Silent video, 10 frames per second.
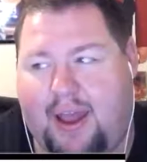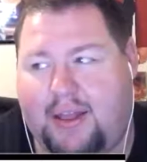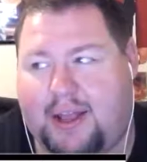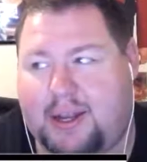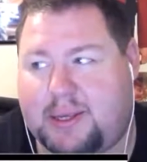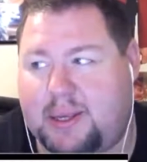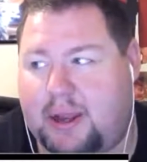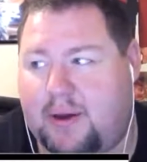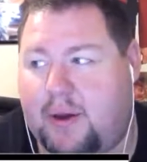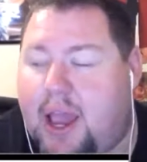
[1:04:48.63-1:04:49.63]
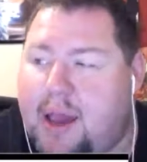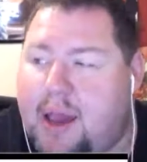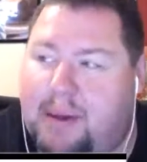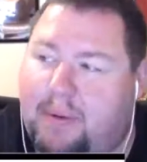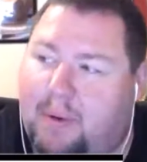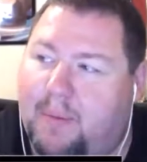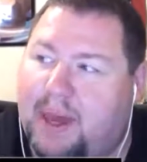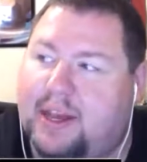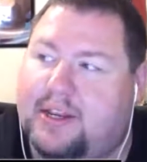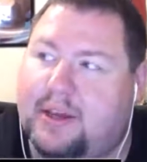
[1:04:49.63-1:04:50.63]
Let us know. Maybe what we
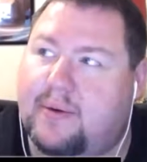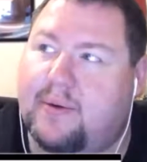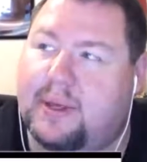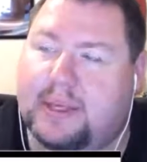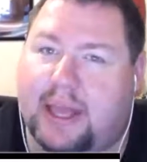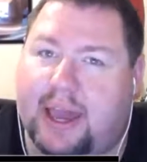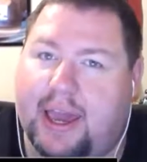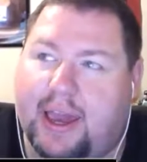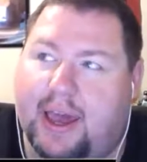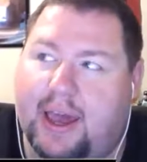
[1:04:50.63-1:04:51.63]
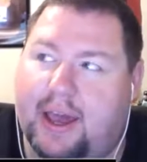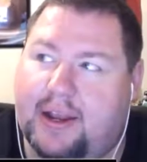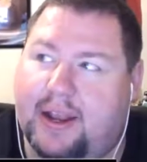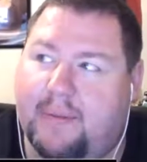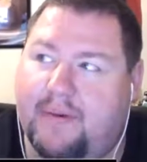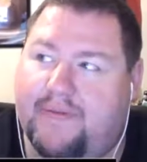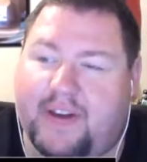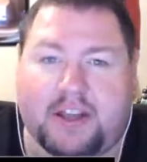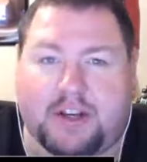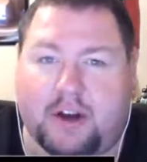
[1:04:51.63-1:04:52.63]
could do is like a double
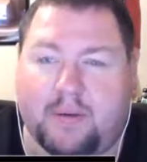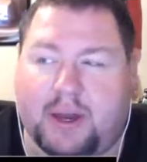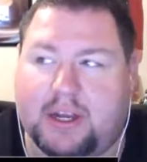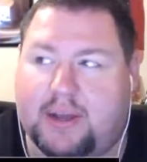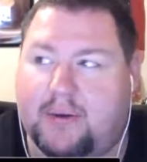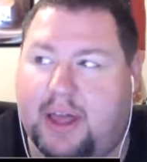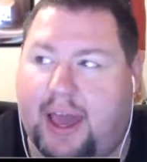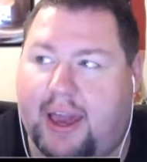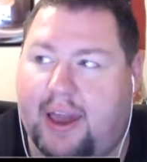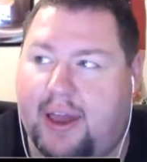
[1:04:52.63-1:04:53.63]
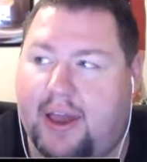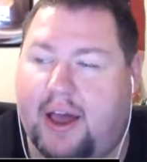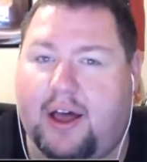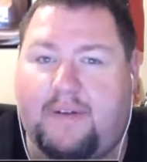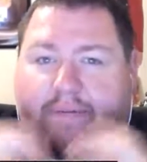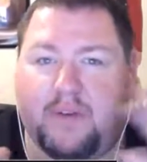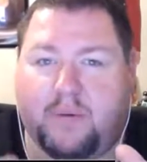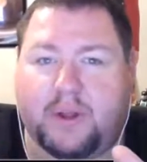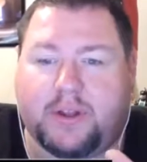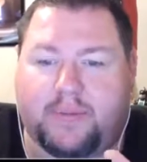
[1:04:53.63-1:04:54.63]
feature. We could do like Hunt for the
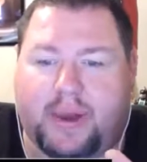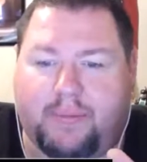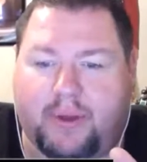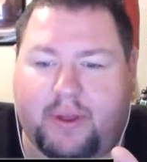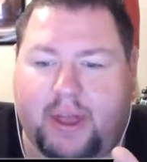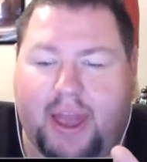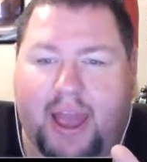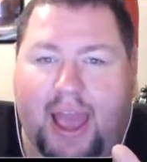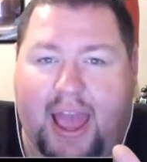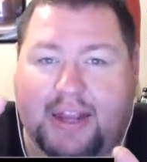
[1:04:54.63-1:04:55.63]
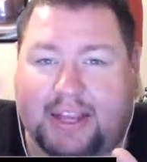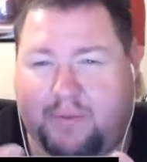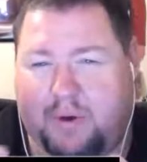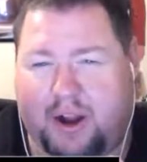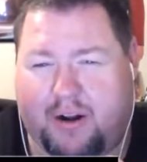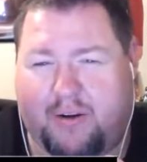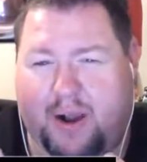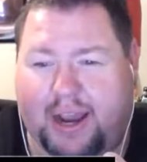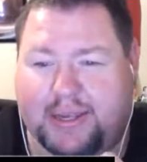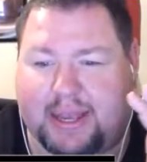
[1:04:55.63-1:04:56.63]
Wilder People and Deepwater
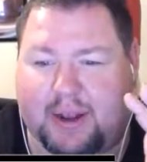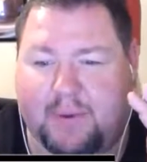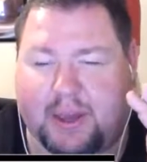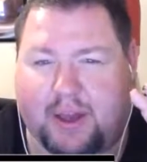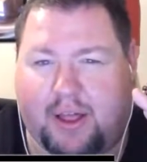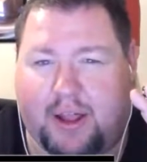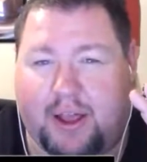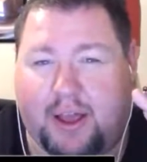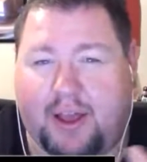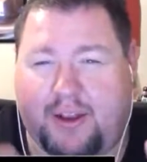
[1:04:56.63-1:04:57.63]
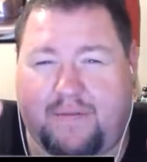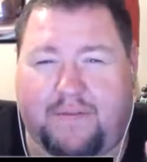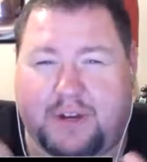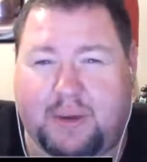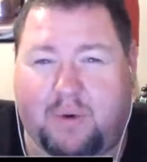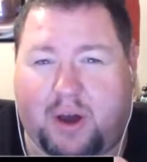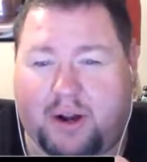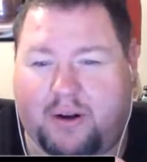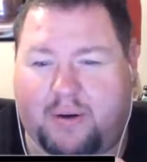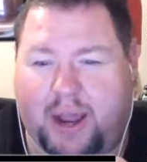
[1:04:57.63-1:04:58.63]
Horizon, and we could call it Hunt for Deepwater
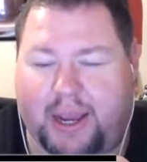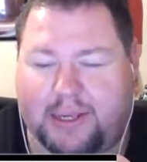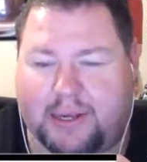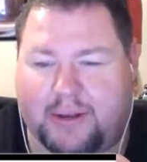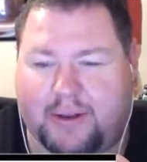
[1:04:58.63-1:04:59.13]
Horizon.